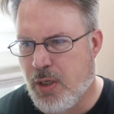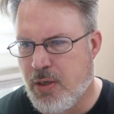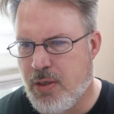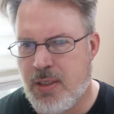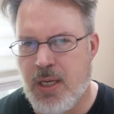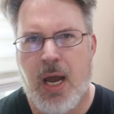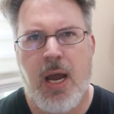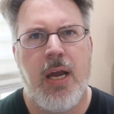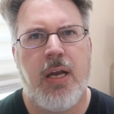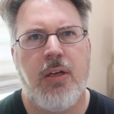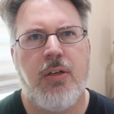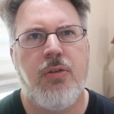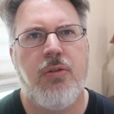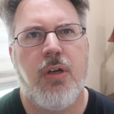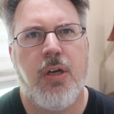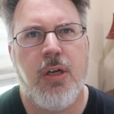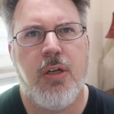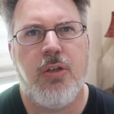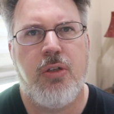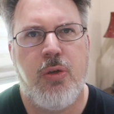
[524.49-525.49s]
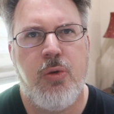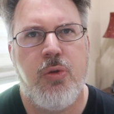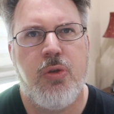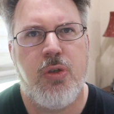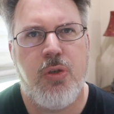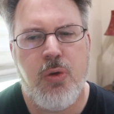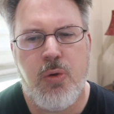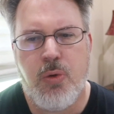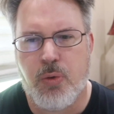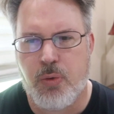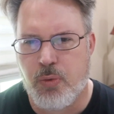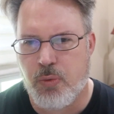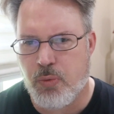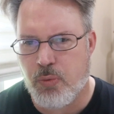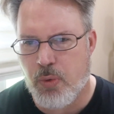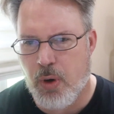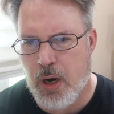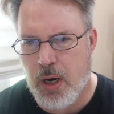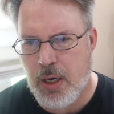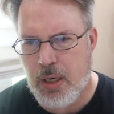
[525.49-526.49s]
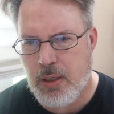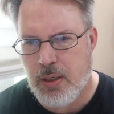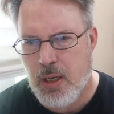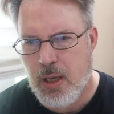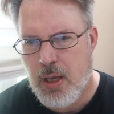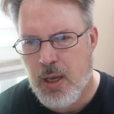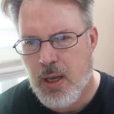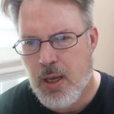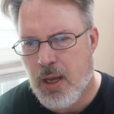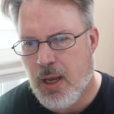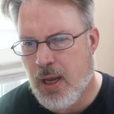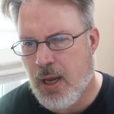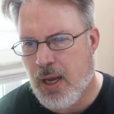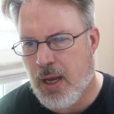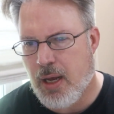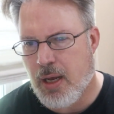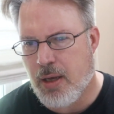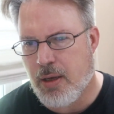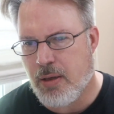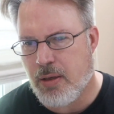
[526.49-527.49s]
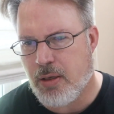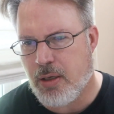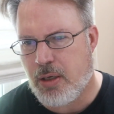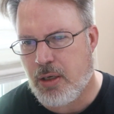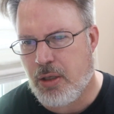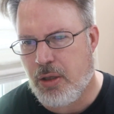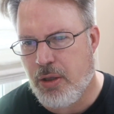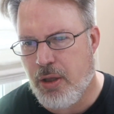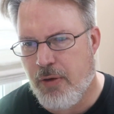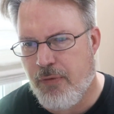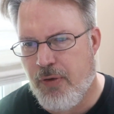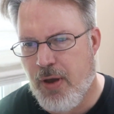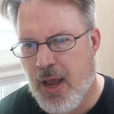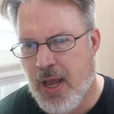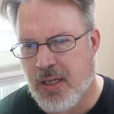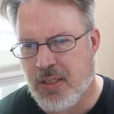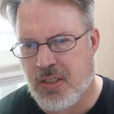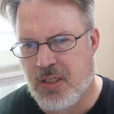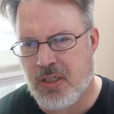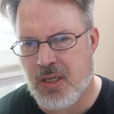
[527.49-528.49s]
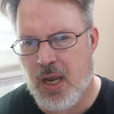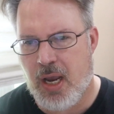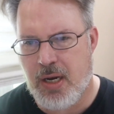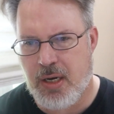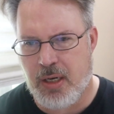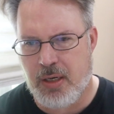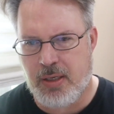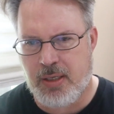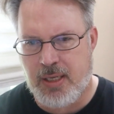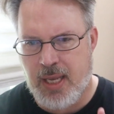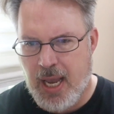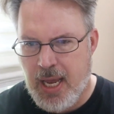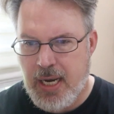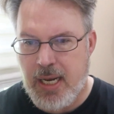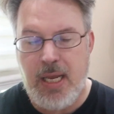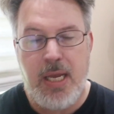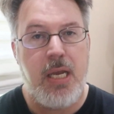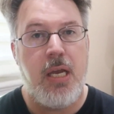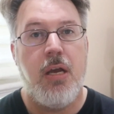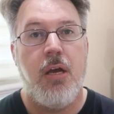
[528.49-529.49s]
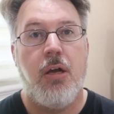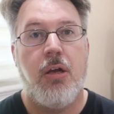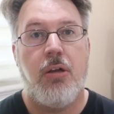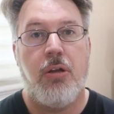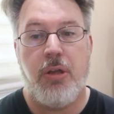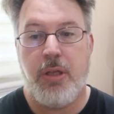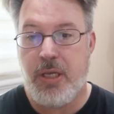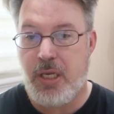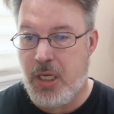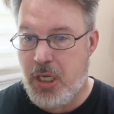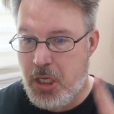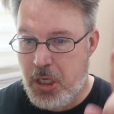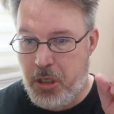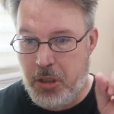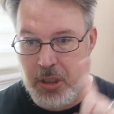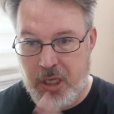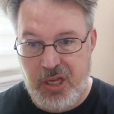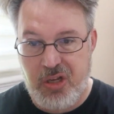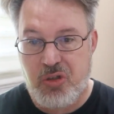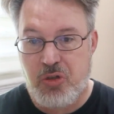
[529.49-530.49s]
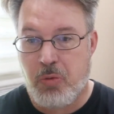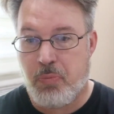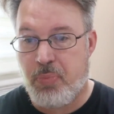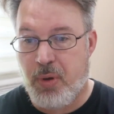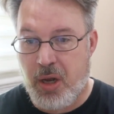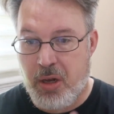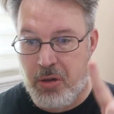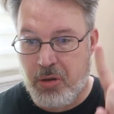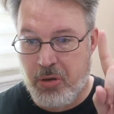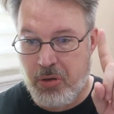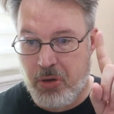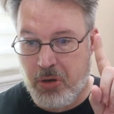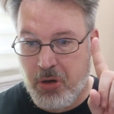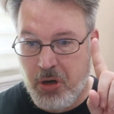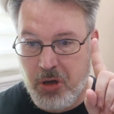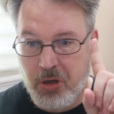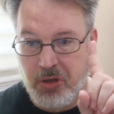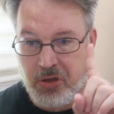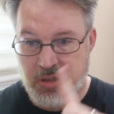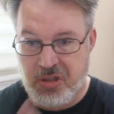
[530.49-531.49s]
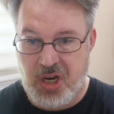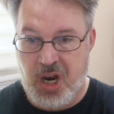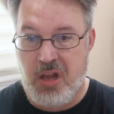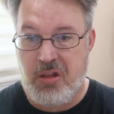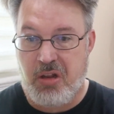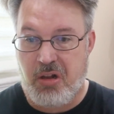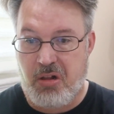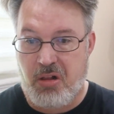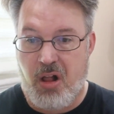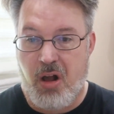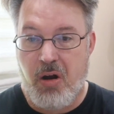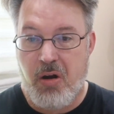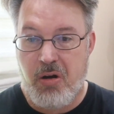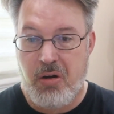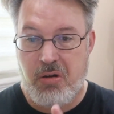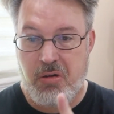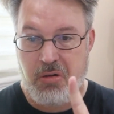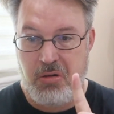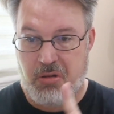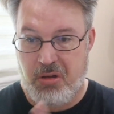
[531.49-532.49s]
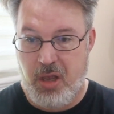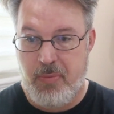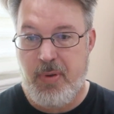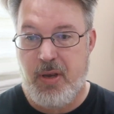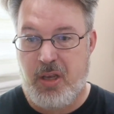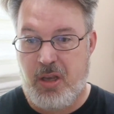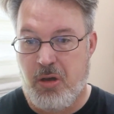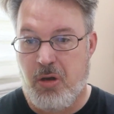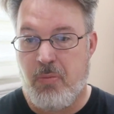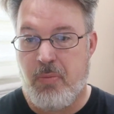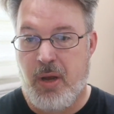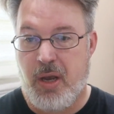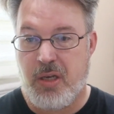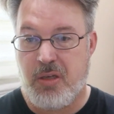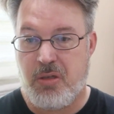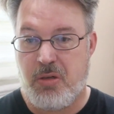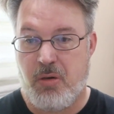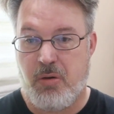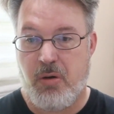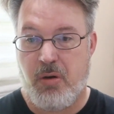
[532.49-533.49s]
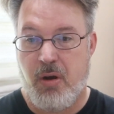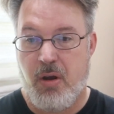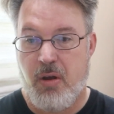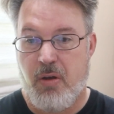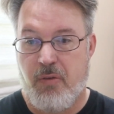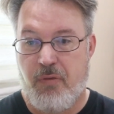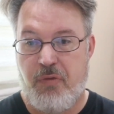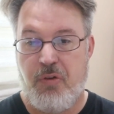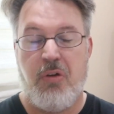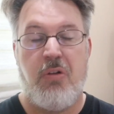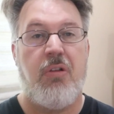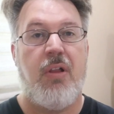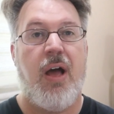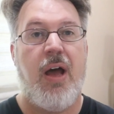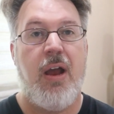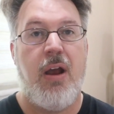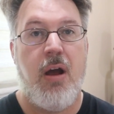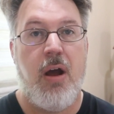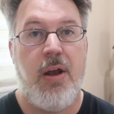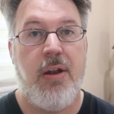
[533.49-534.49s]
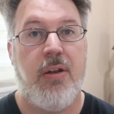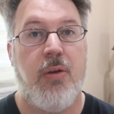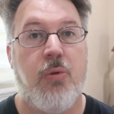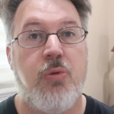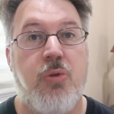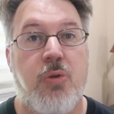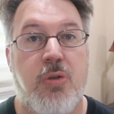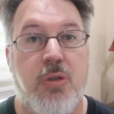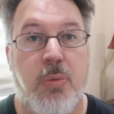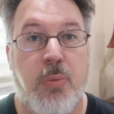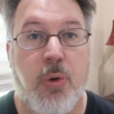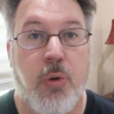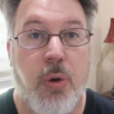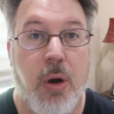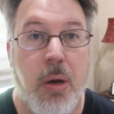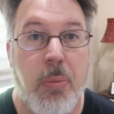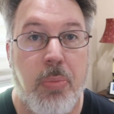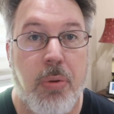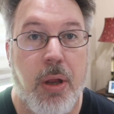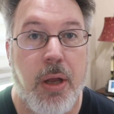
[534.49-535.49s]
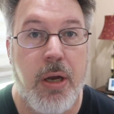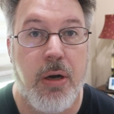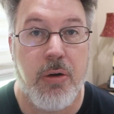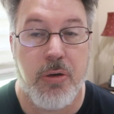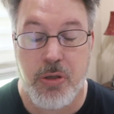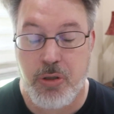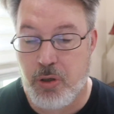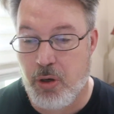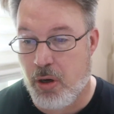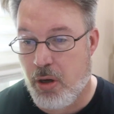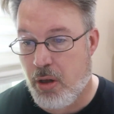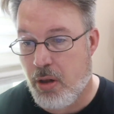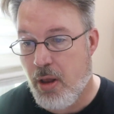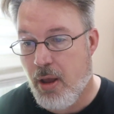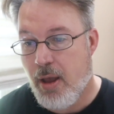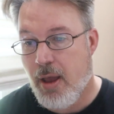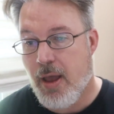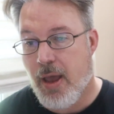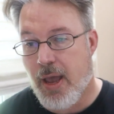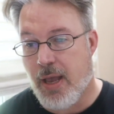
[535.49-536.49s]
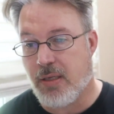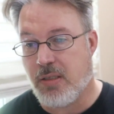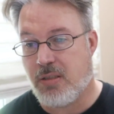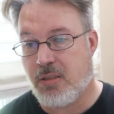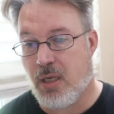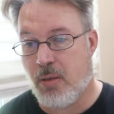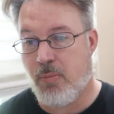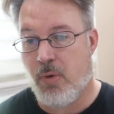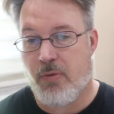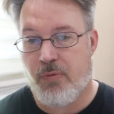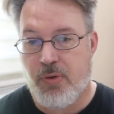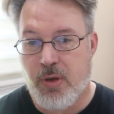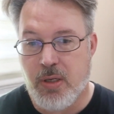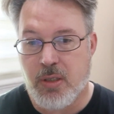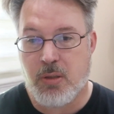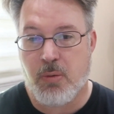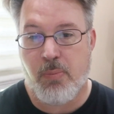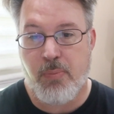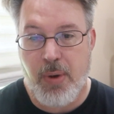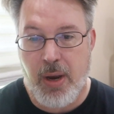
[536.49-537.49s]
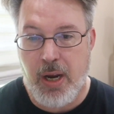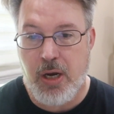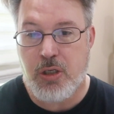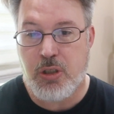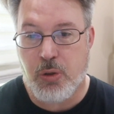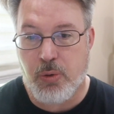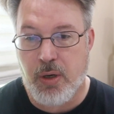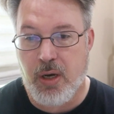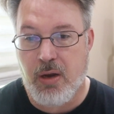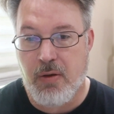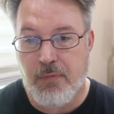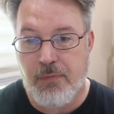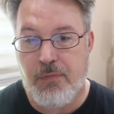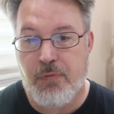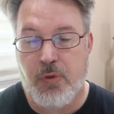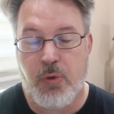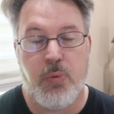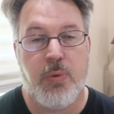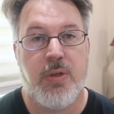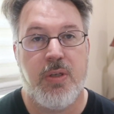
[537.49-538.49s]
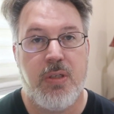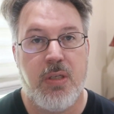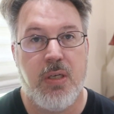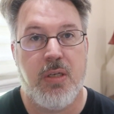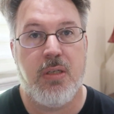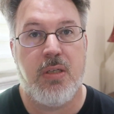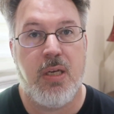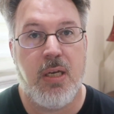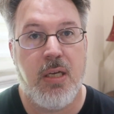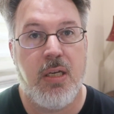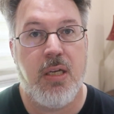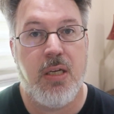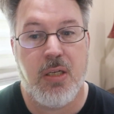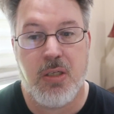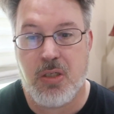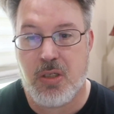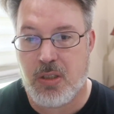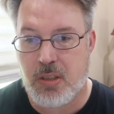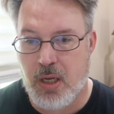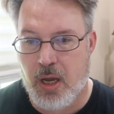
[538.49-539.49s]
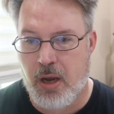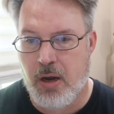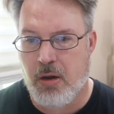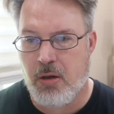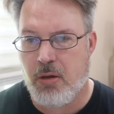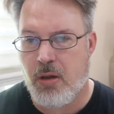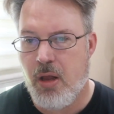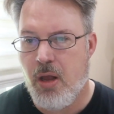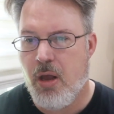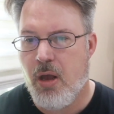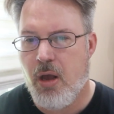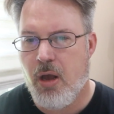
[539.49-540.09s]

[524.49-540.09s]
dying too soon, right? Cliff has cited Geddy Lee, Geezer Butler, Stanley Clarke, Lemmy Kilmister, Phil Lynott. Those are some great players, y'all, as some of his major influences in his style